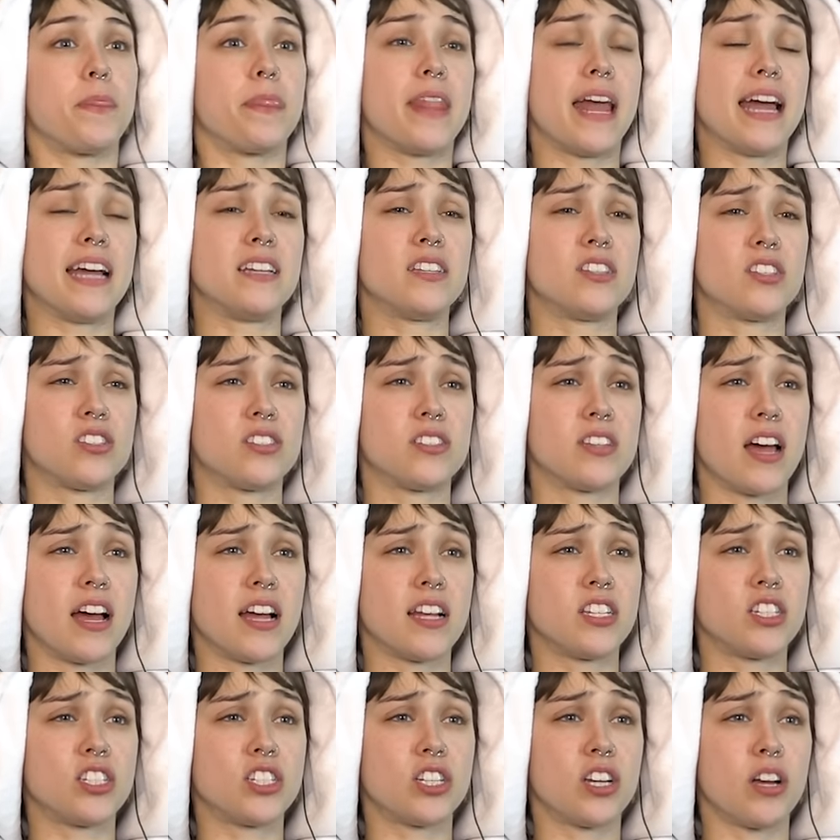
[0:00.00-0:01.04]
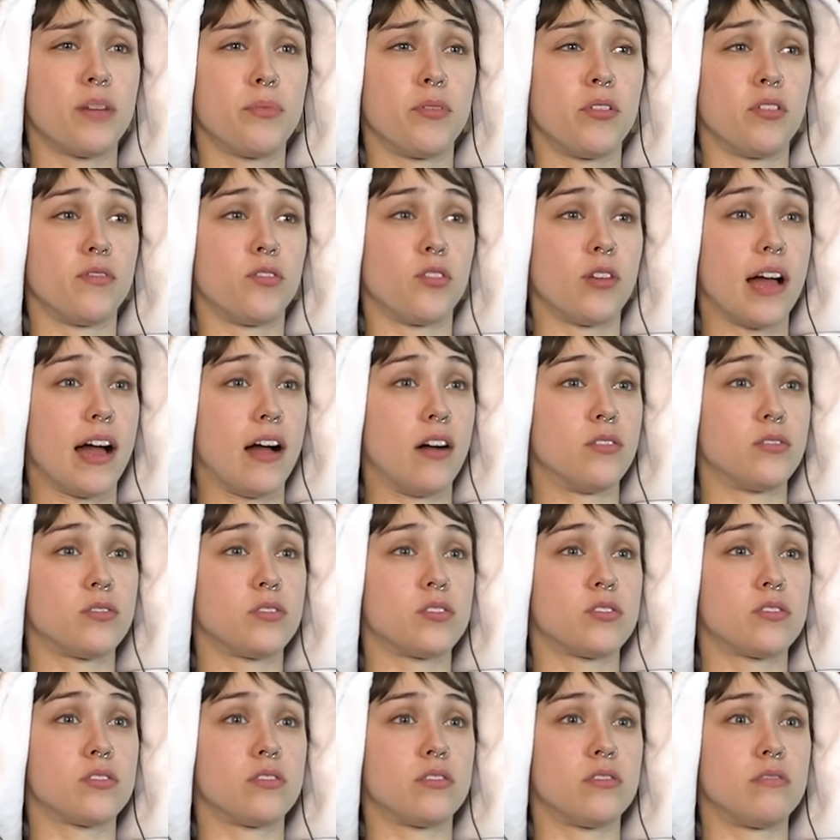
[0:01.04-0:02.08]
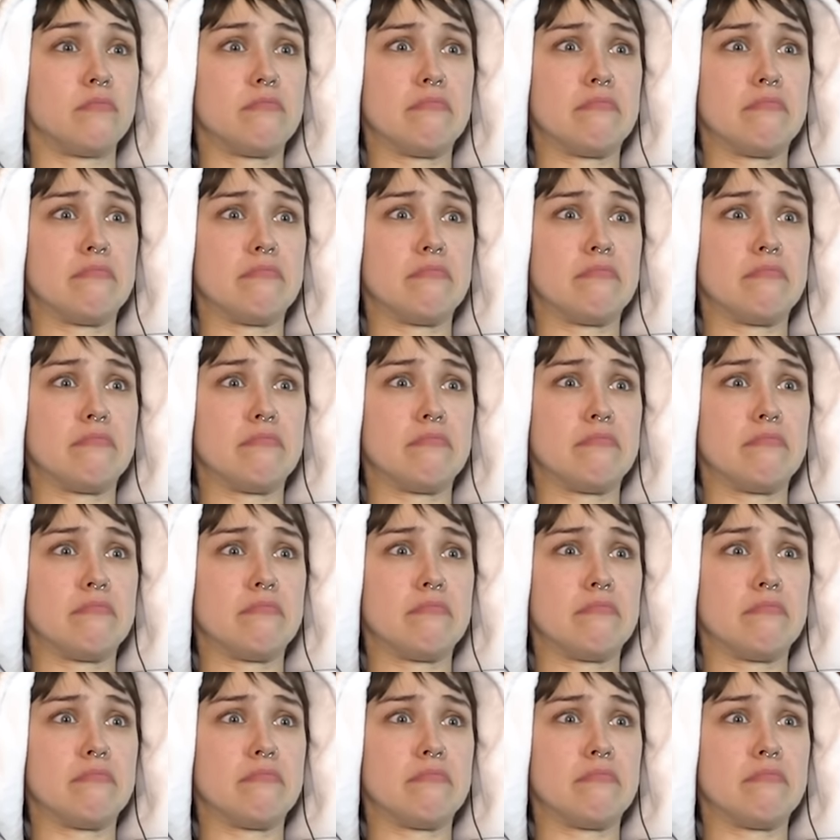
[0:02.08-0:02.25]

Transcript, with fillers: That is such a beautiful house.